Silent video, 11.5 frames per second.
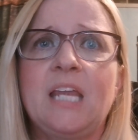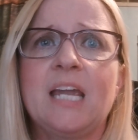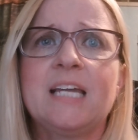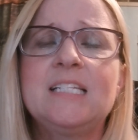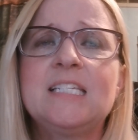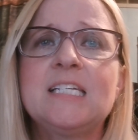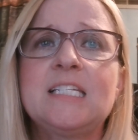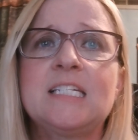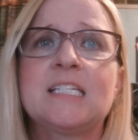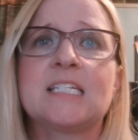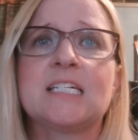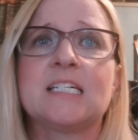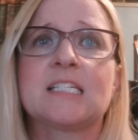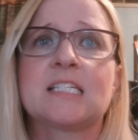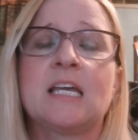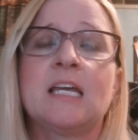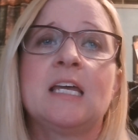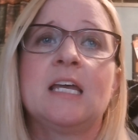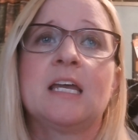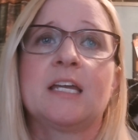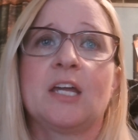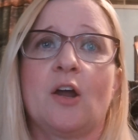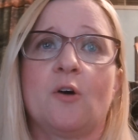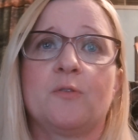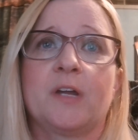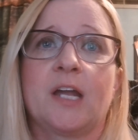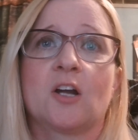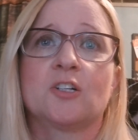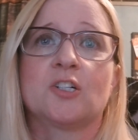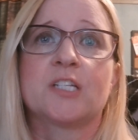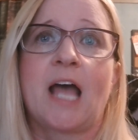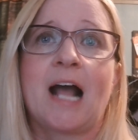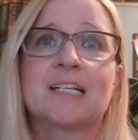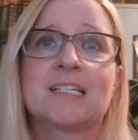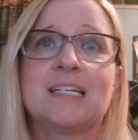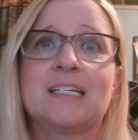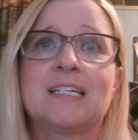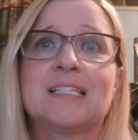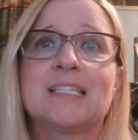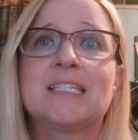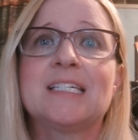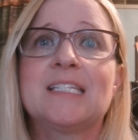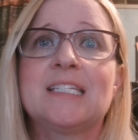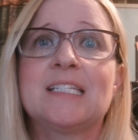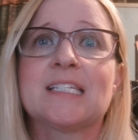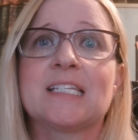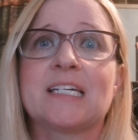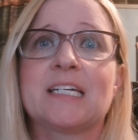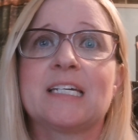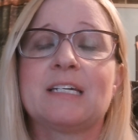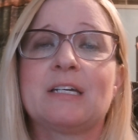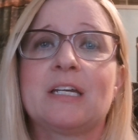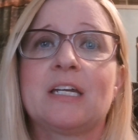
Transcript: Consistencies, the characters acting consistently